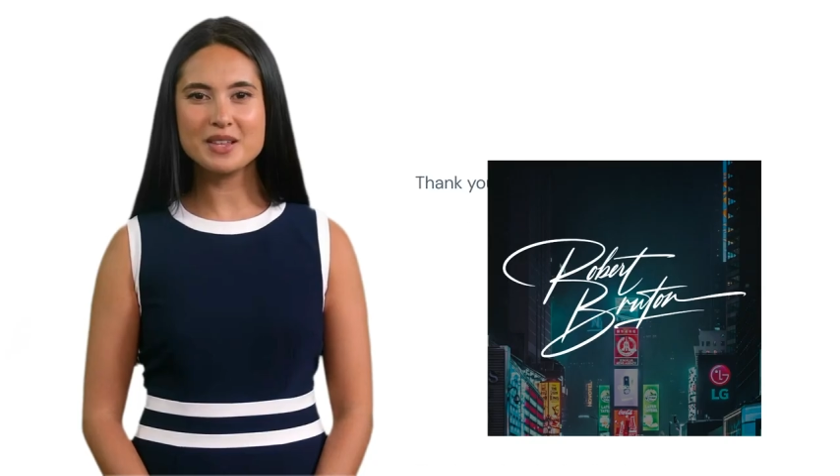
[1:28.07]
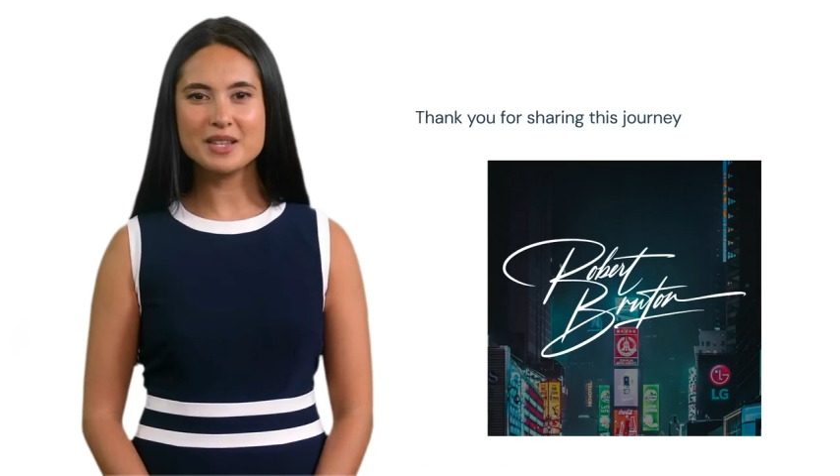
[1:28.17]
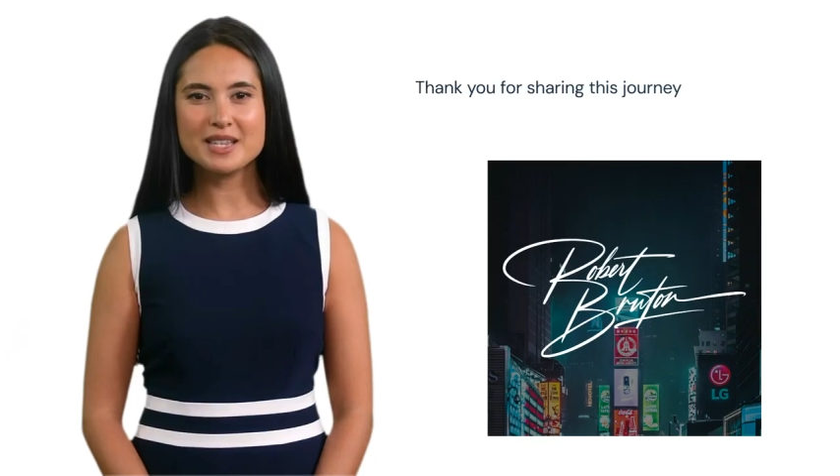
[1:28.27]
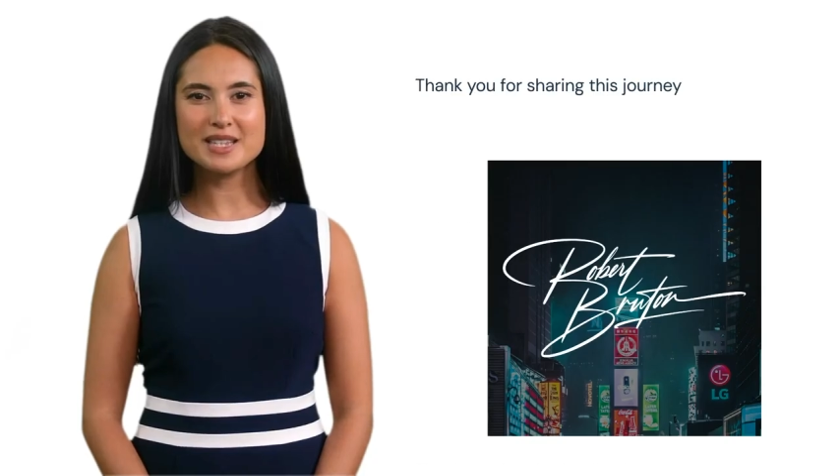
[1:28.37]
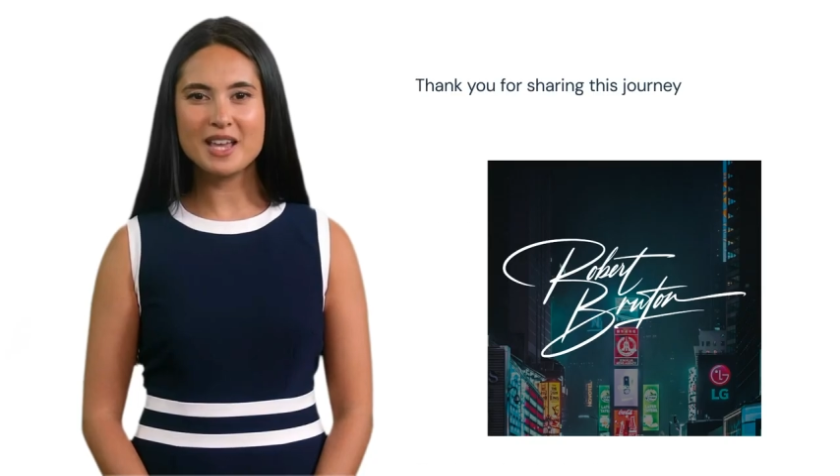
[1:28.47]

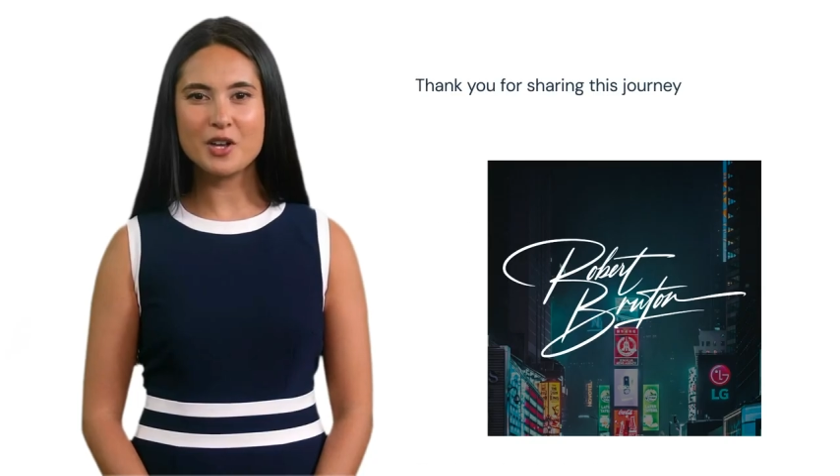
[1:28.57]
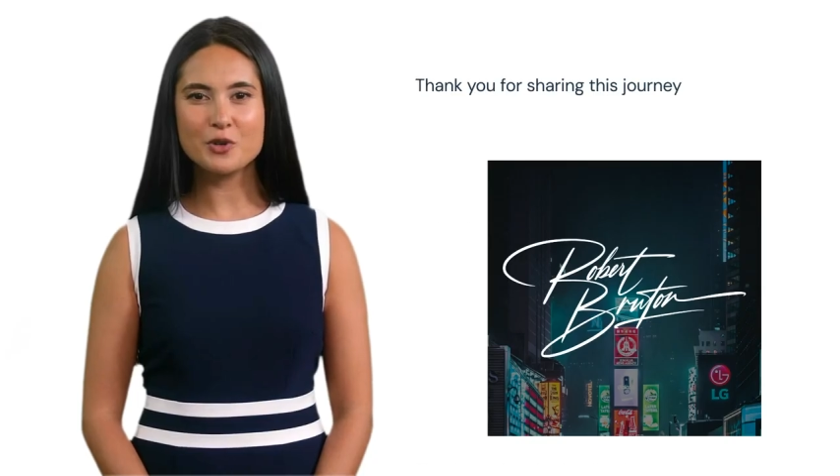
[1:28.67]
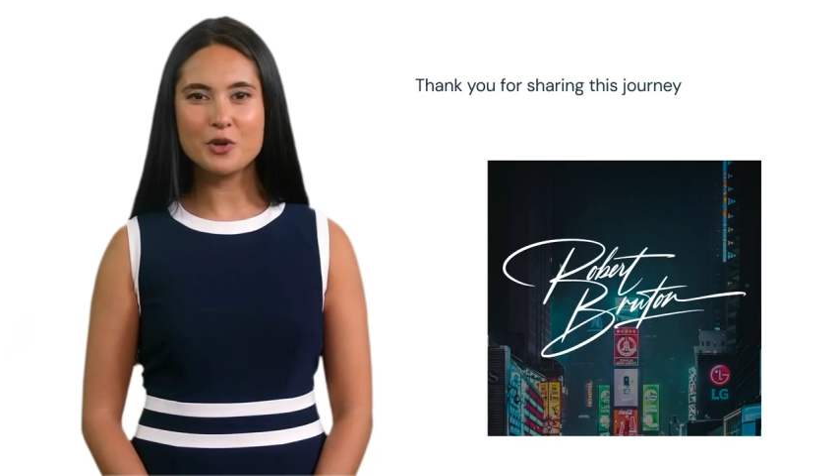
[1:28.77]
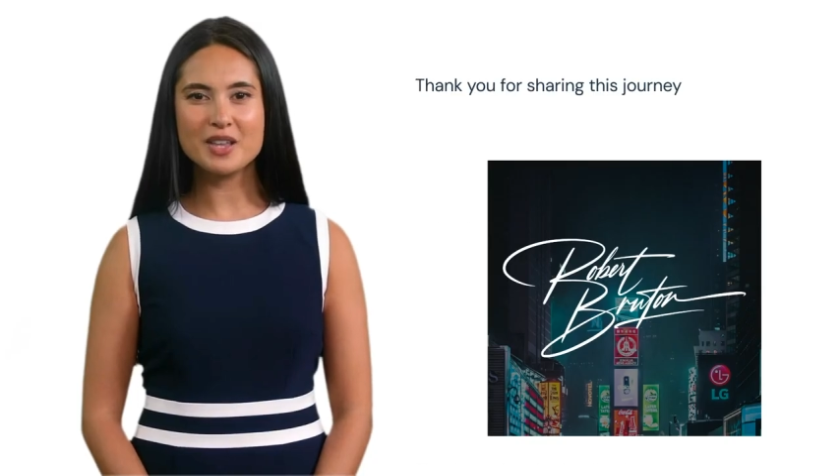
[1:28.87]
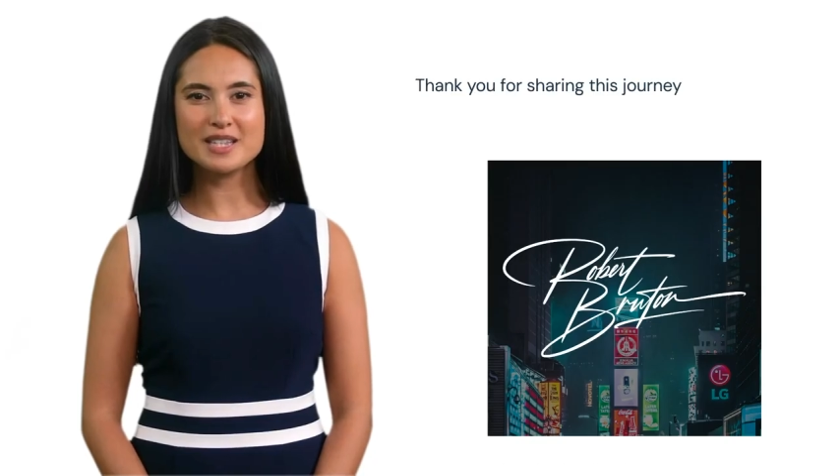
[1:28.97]
This
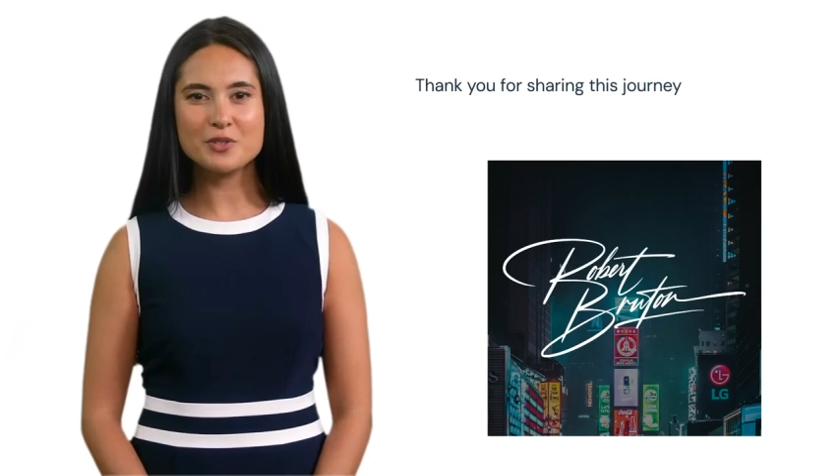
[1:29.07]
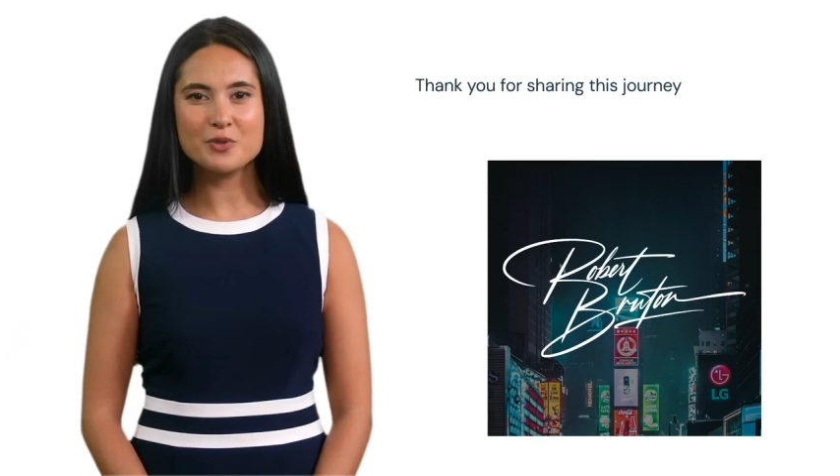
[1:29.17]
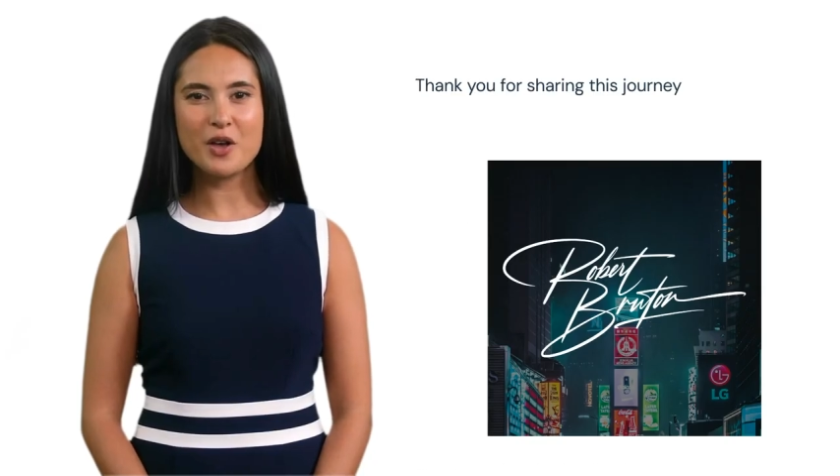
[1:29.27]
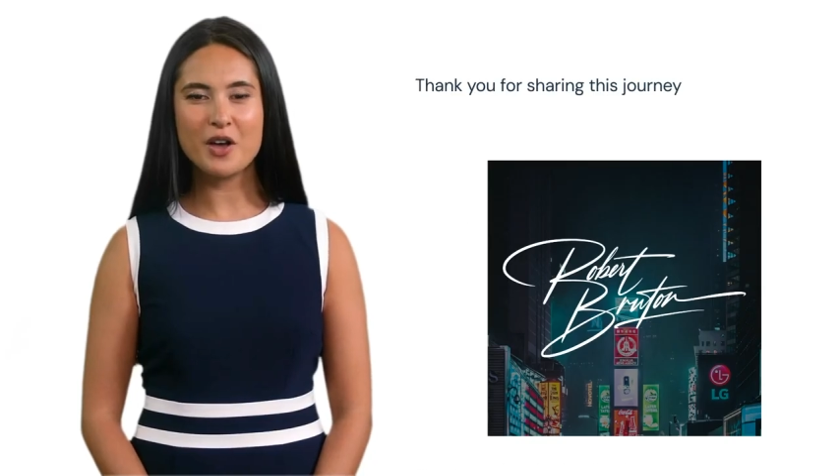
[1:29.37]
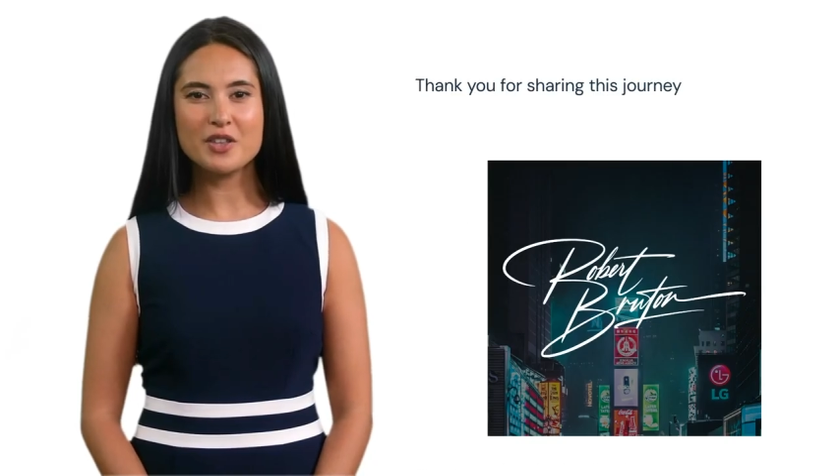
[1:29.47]
novel is a
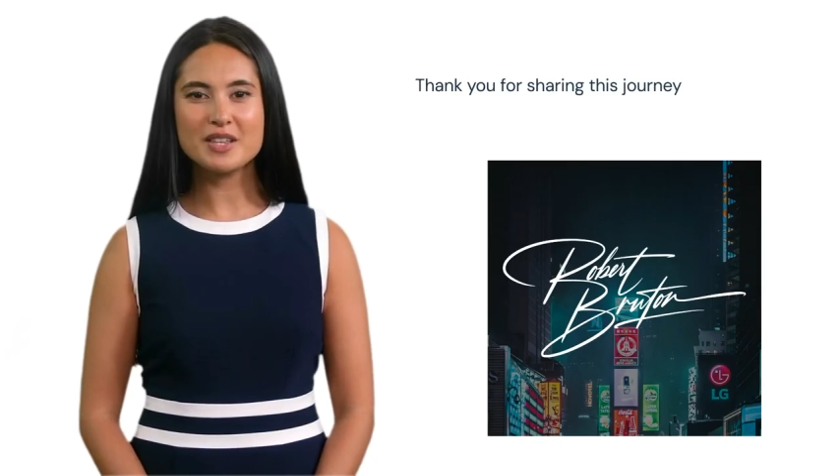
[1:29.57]
raw,